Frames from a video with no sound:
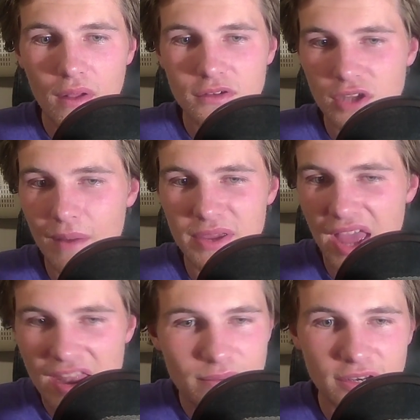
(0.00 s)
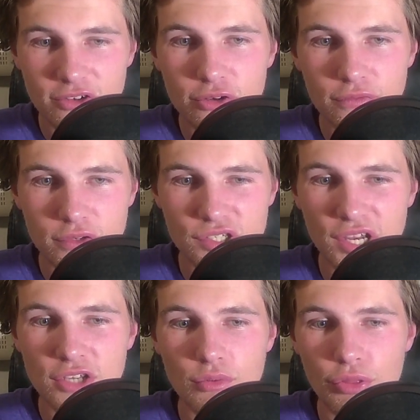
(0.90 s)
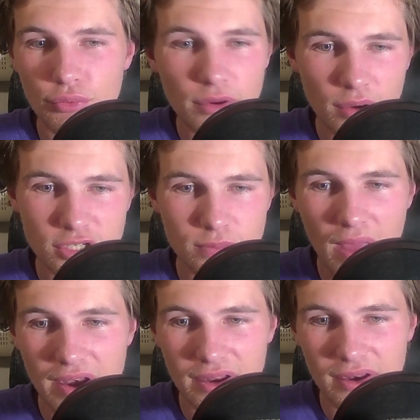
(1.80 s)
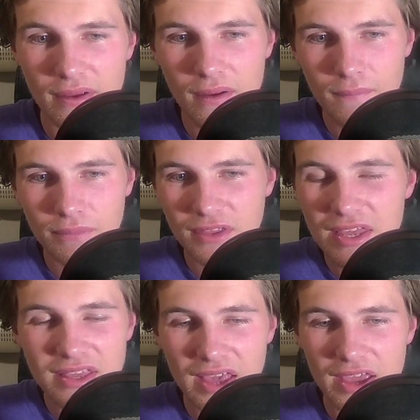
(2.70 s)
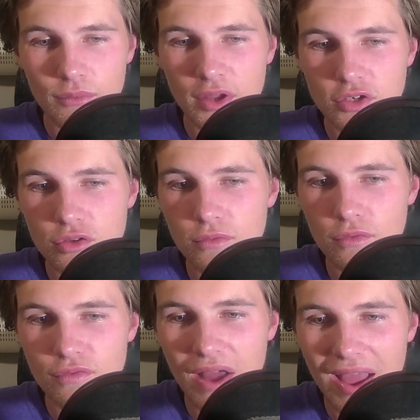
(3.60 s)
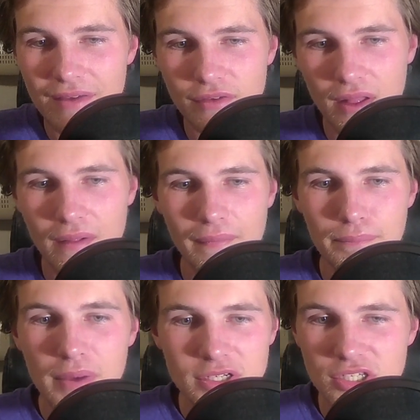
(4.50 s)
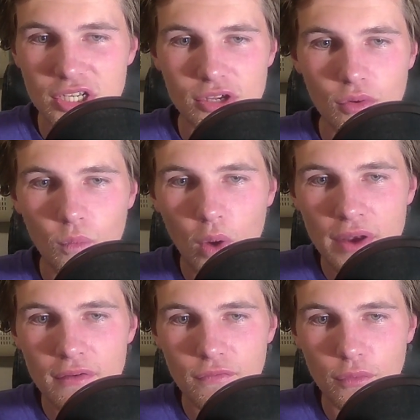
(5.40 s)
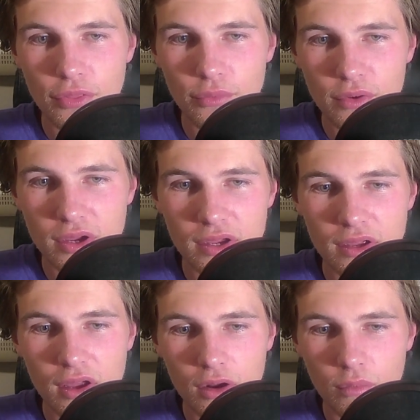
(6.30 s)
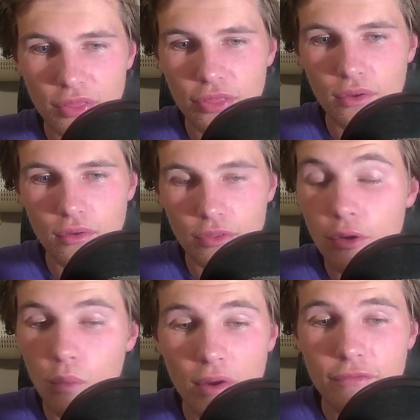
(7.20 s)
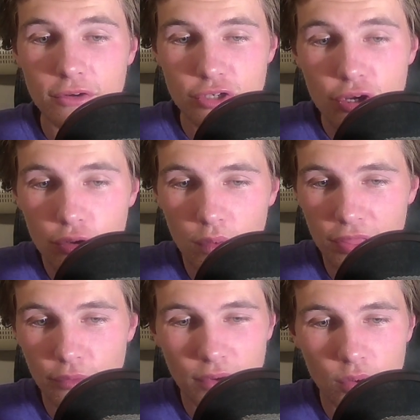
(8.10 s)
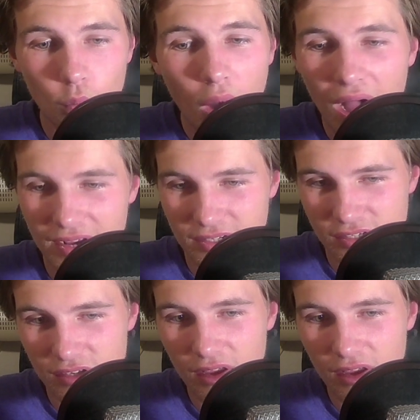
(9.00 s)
Tommy Edman, 2-for-6 with 3 runs batted in. Kike went 2-for-5. Muncy, 1-for-3 with, no, 1-for-2 with 3 walks.